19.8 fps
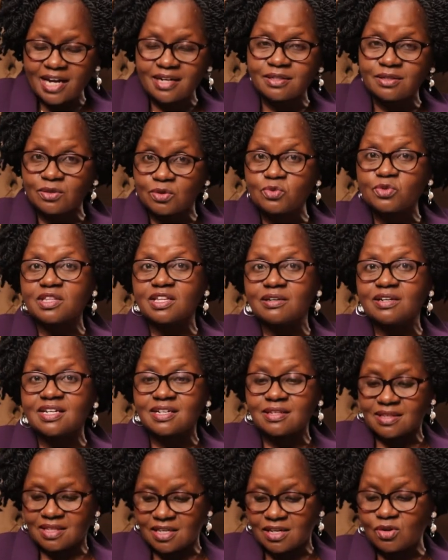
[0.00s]
undo
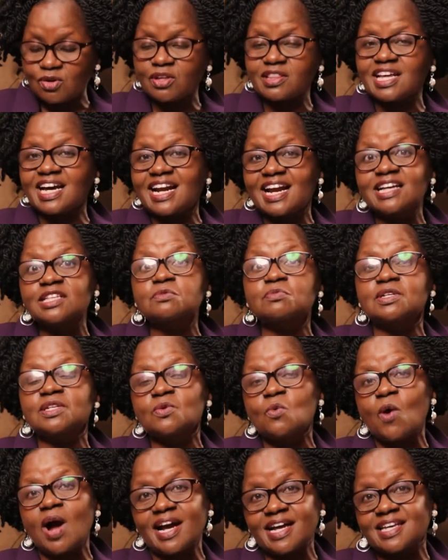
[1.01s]
the law that has
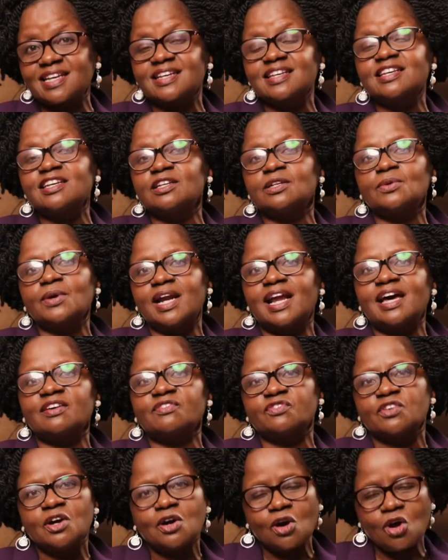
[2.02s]
been working in your
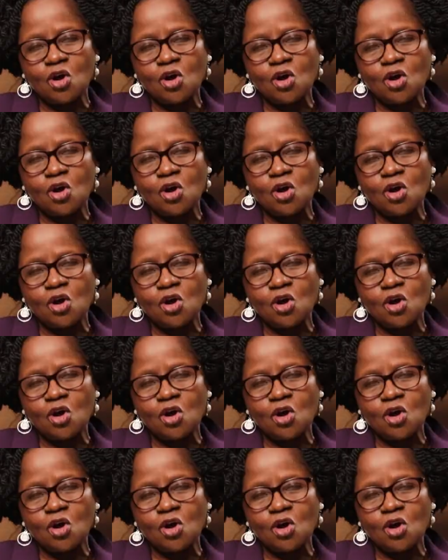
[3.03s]
life